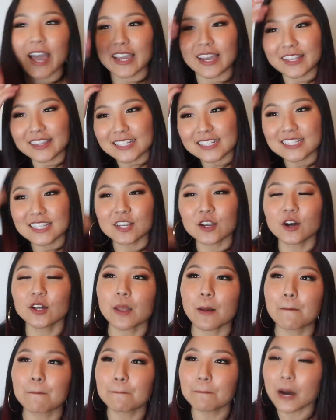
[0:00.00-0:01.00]
I got this thing called
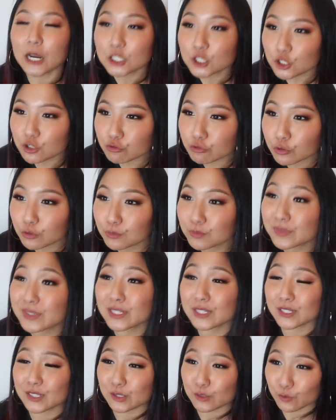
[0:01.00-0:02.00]
a mushroom
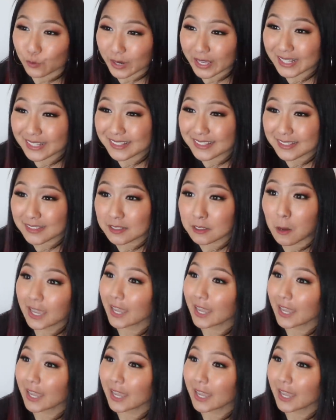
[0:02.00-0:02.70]
swizz.